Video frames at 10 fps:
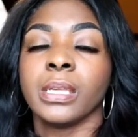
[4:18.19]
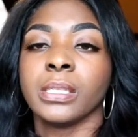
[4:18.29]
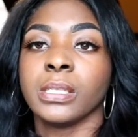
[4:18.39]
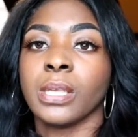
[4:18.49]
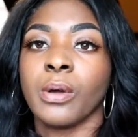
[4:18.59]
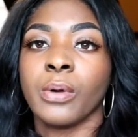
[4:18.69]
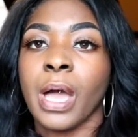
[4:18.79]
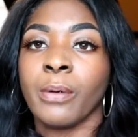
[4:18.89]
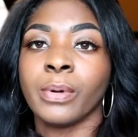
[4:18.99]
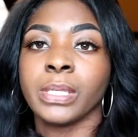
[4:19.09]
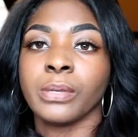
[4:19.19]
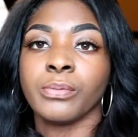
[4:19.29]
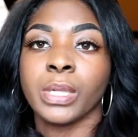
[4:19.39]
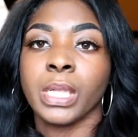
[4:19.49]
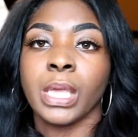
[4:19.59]
So I wasn't
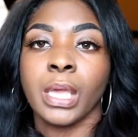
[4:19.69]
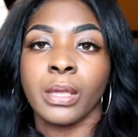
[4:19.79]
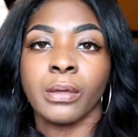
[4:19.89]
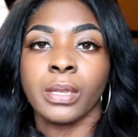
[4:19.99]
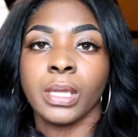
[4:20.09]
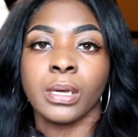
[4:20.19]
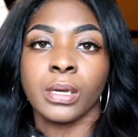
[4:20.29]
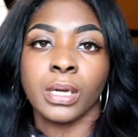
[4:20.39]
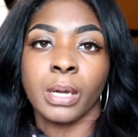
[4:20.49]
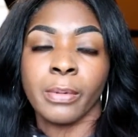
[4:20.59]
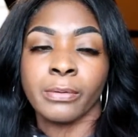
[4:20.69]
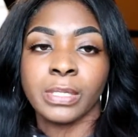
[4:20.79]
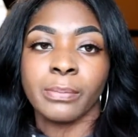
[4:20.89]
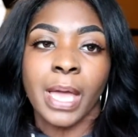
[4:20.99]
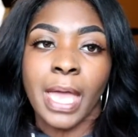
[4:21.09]
really hearing to come over
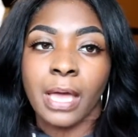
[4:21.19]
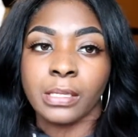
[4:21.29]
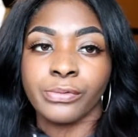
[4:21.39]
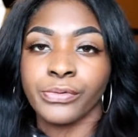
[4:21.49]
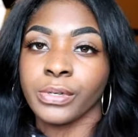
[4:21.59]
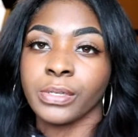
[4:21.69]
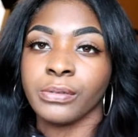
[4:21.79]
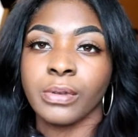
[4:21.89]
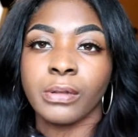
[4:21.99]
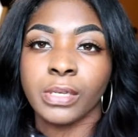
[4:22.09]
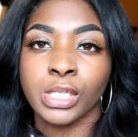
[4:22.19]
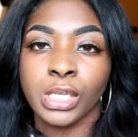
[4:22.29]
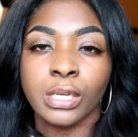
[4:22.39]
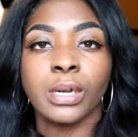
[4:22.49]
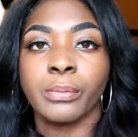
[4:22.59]
to my house for, you know, to
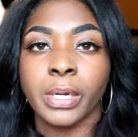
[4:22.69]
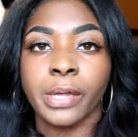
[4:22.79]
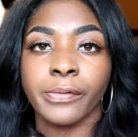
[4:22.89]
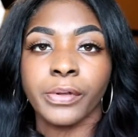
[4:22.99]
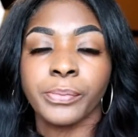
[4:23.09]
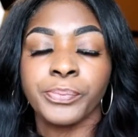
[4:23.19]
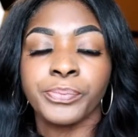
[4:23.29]
chill or whatever.